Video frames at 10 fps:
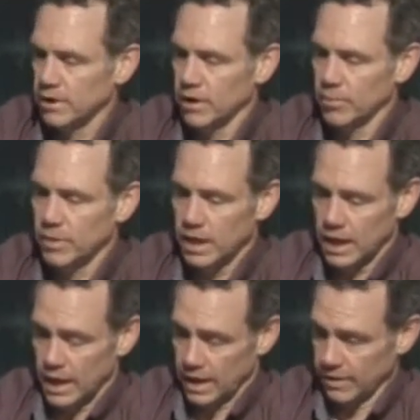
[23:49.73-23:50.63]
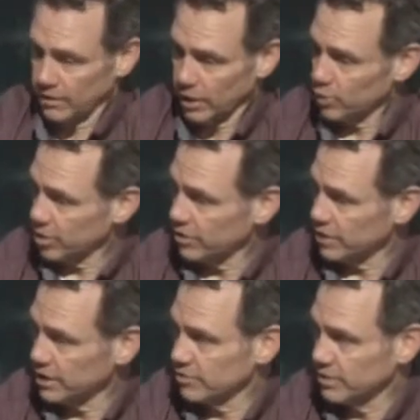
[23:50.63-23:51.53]
Um, and then the other big
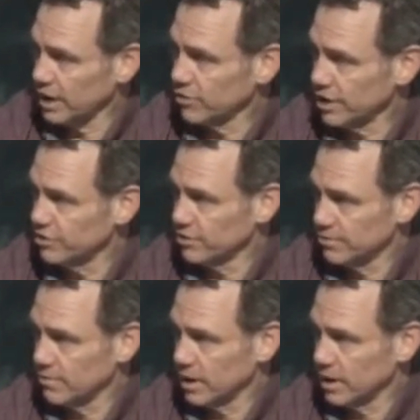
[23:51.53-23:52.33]
thing is hydration.